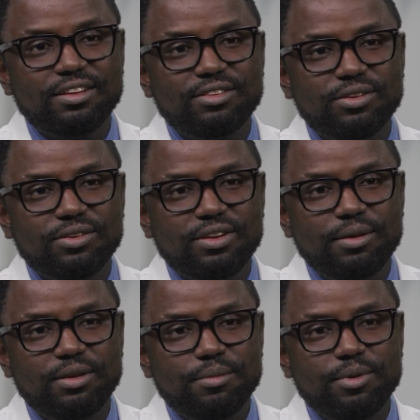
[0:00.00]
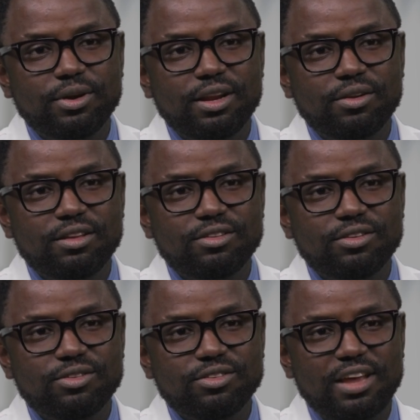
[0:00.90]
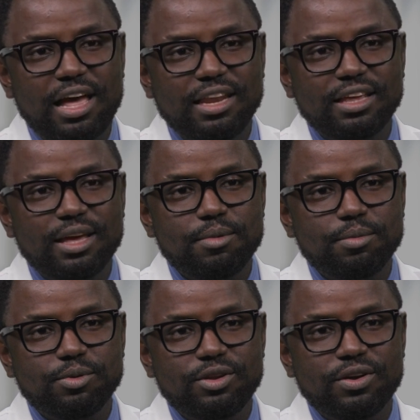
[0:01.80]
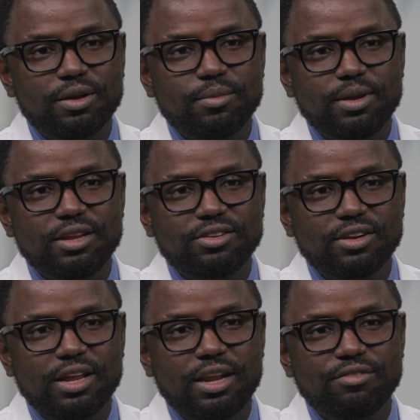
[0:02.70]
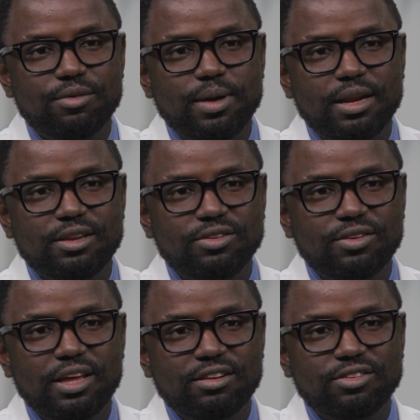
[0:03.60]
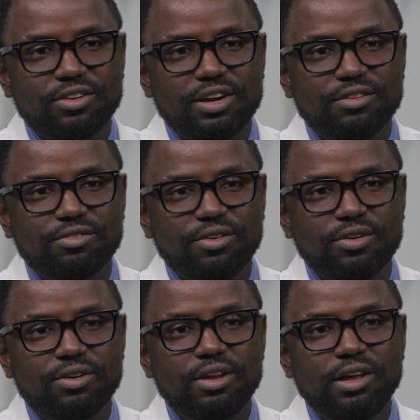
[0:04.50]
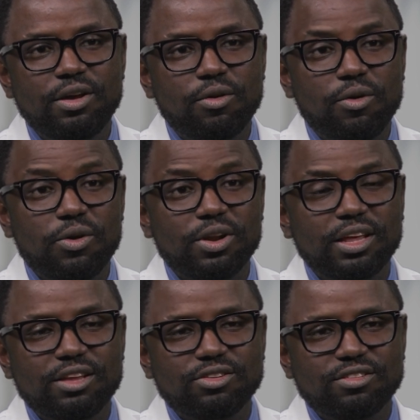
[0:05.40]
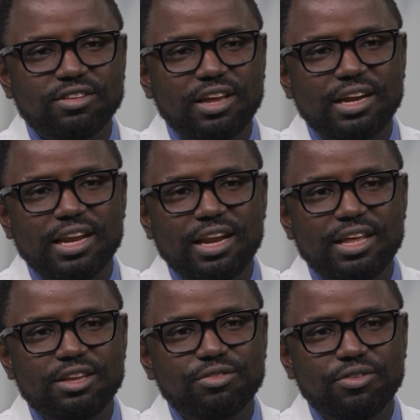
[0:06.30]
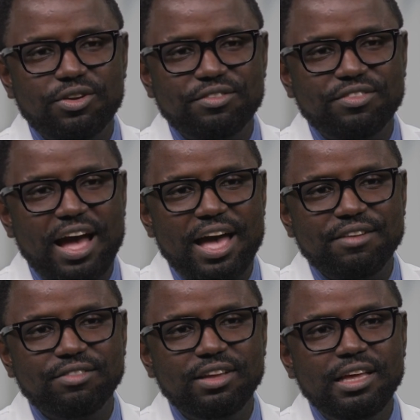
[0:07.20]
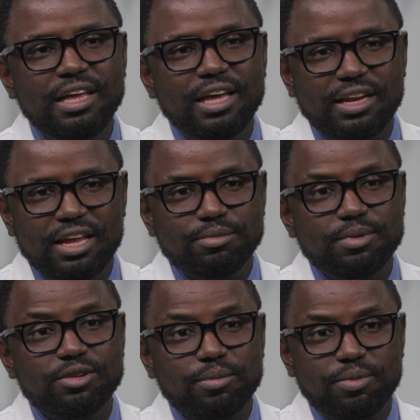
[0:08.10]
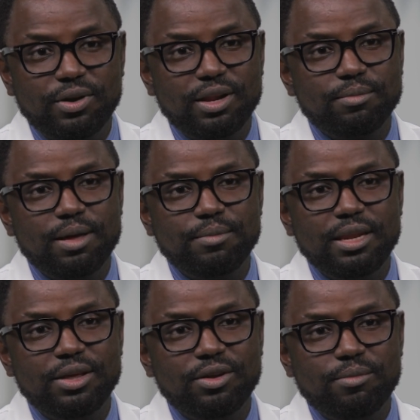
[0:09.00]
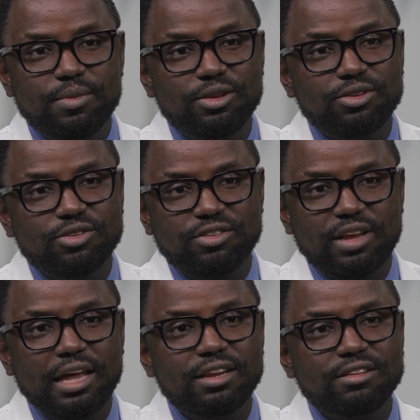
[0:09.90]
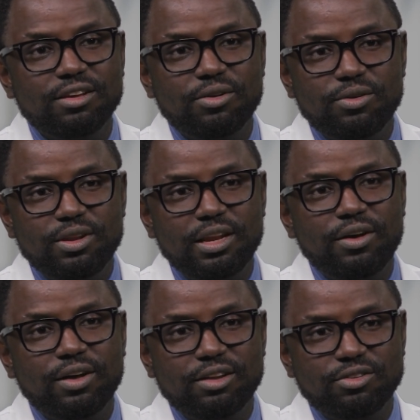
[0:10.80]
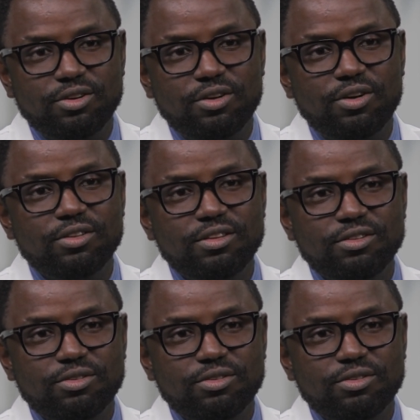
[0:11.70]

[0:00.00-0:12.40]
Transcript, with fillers: So uh, the American Cancer Society came up with the recommendation that everybody should get screened for colon cancer starting at age 45, and that's been supported by many other major societies, including our gastroenterology